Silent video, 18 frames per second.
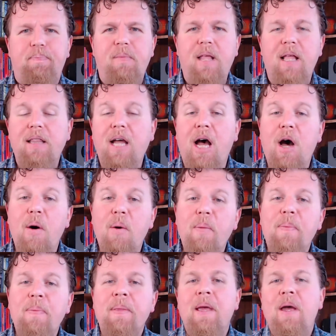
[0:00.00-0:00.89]
Now,
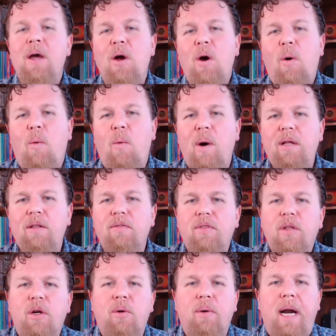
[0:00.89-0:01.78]
one of
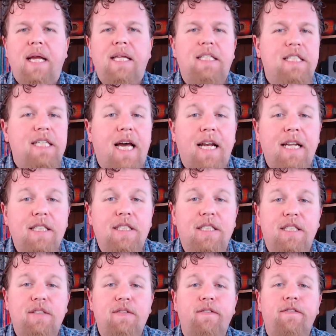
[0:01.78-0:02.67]
the great
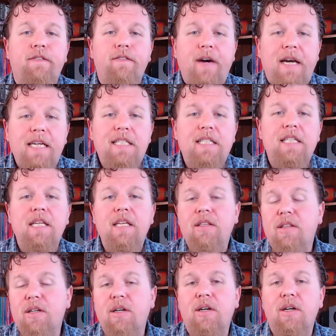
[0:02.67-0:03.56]
challenges facing
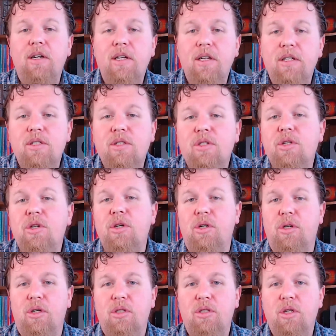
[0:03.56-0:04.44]
the earliest
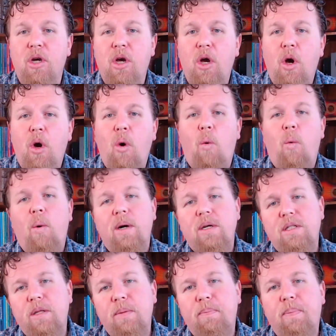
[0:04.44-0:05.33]
church
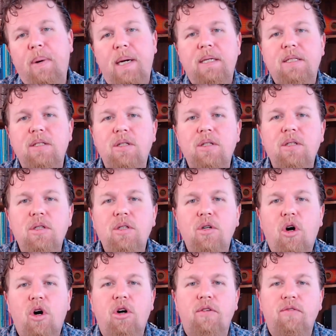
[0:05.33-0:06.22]
was the puzzle
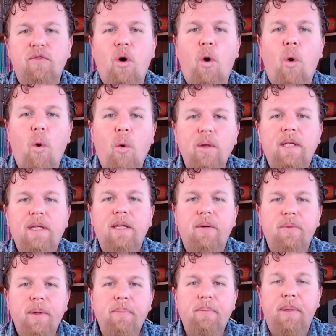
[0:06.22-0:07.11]
of
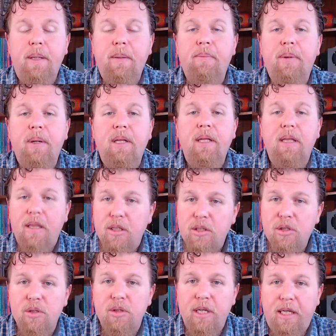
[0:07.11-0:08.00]
ordinary people in the
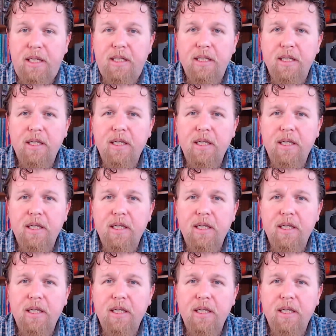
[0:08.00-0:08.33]
street,